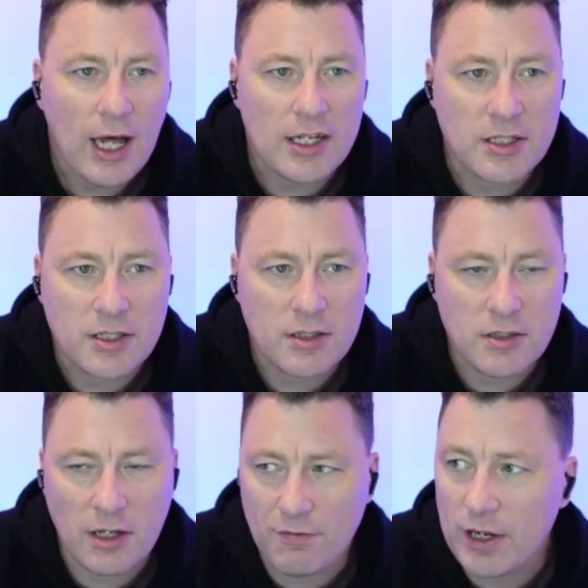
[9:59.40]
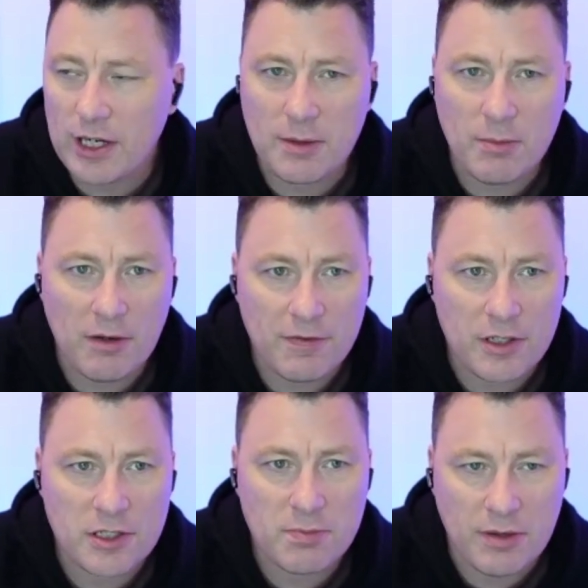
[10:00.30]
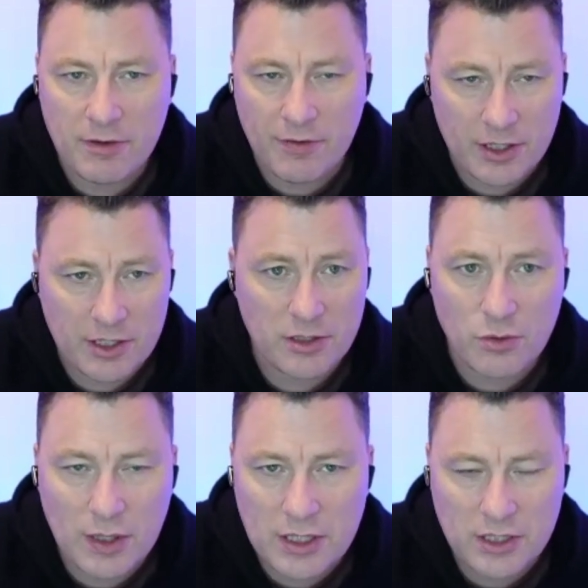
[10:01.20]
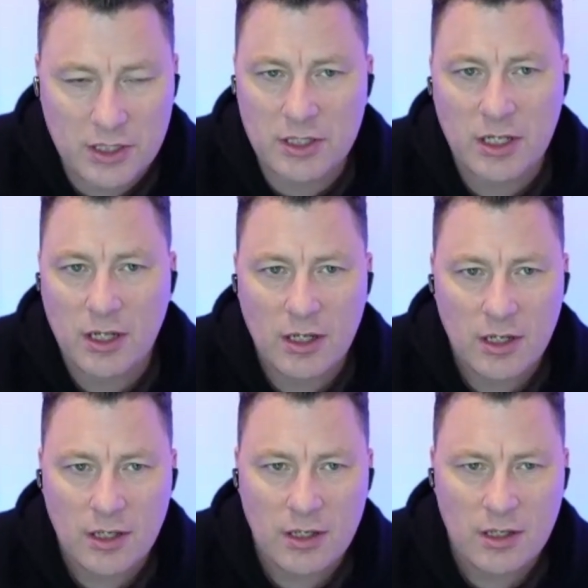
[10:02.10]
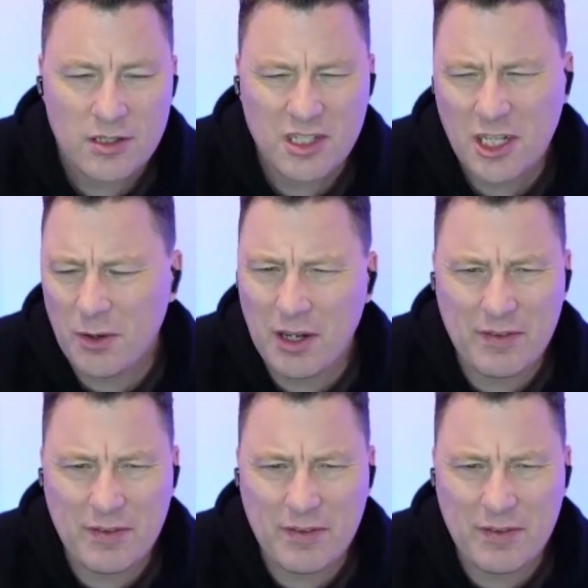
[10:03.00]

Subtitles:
And, frankly, my first bit of advice is always just go and have a